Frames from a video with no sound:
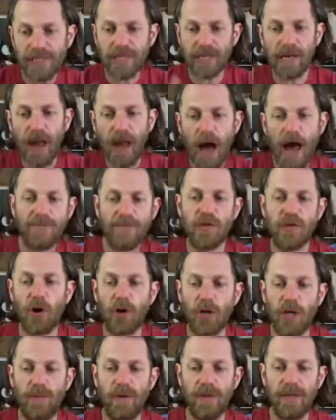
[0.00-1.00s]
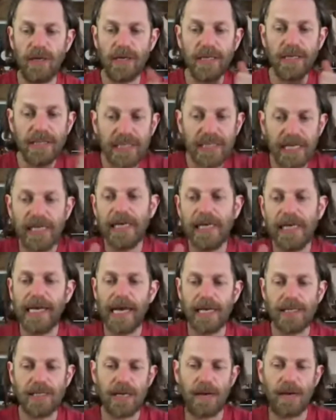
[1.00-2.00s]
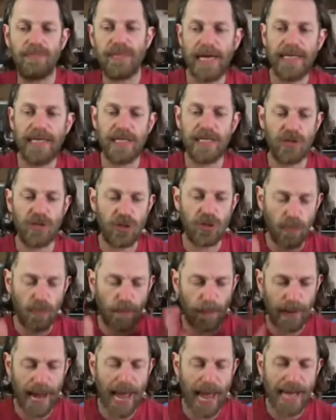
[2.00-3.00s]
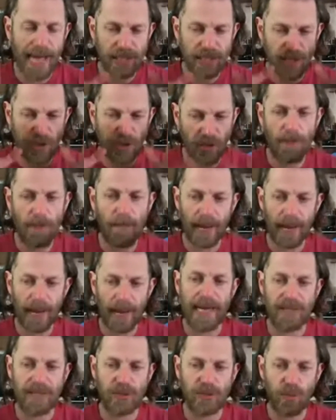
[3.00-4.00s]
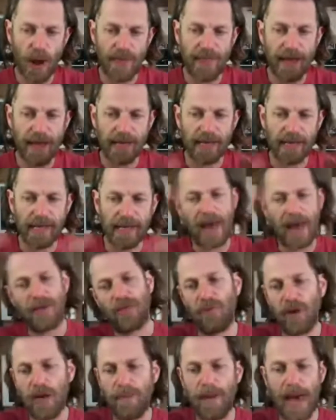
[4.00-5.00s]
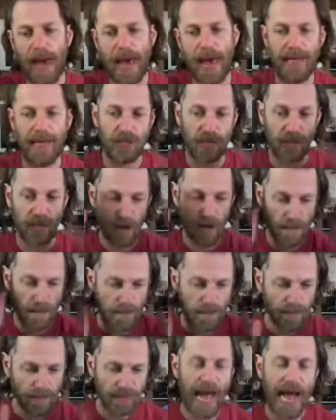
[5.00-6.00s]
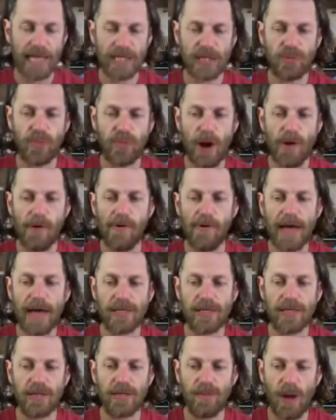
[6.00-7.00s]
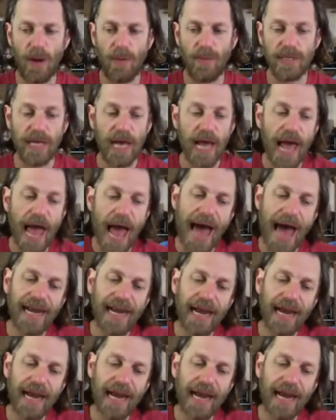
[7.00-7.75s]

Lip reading: the live document that continually gets updated? The place where they can get a 3-page. That's where we're at the moment. And